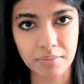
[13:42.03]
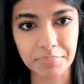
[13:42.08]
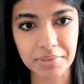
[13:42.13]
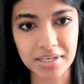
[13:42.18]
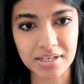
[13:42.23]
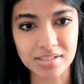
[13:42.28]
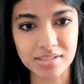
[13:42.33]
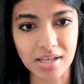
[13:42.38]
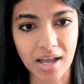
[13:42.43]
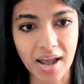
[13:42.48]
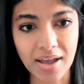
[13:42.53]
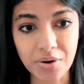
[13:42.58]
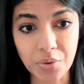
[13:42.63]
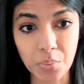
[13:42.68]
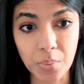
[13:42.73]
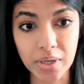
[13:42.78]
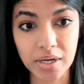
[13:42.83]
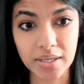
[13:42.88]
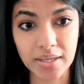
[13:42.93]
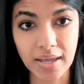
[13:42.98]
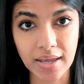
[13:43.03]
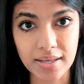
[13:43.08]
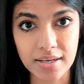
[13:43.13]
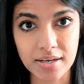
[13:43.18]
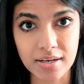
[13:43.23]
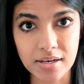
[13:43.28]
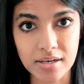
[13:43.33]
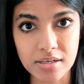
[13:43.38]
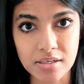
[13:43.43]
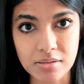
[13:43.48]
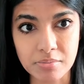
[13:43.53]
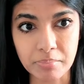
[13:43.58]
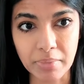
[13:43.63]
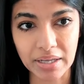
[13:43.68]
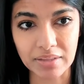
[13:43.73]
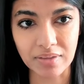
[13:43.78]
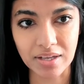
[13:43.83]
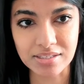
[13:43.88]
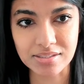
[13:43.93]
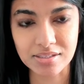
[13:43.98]
because I don't want to get my
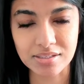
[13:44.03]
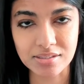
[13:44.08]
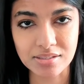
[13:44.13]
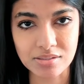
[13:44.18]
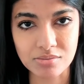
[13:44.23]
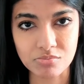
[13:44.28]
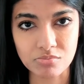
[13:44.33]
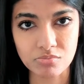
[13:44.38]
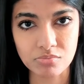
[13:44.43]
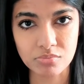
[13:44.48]
license.